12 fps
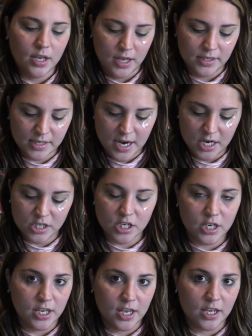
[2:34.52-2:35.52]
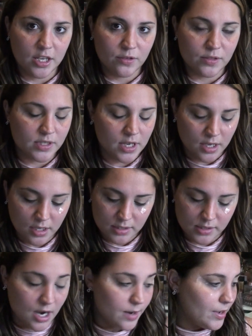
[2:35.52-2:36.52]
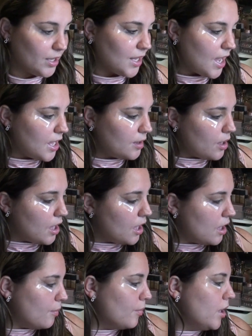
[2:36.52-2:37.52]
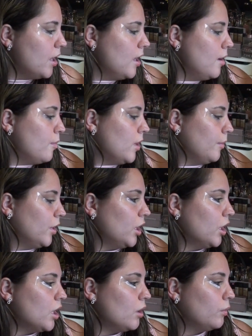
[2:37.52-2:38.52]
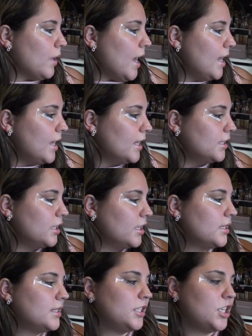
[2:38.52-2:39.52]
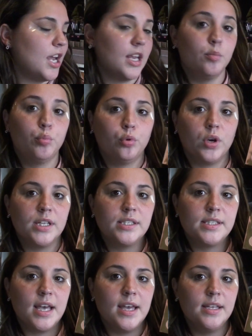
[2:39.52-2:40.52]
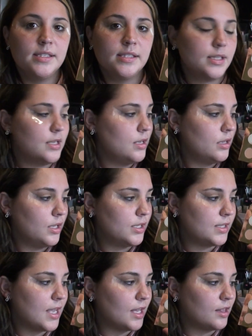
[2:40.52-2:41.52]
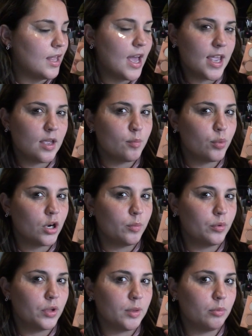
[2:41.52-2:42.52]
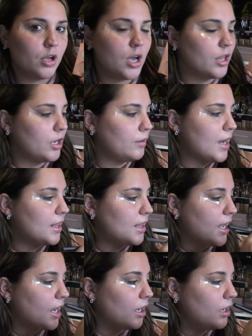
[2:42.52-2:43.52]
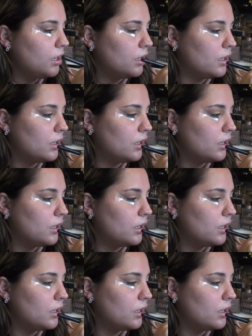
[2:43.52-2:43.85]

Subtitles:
It's kind of dirty, I used it, sorry about that. But I'm going to go right into this shade Princess, this like light purpley color right there.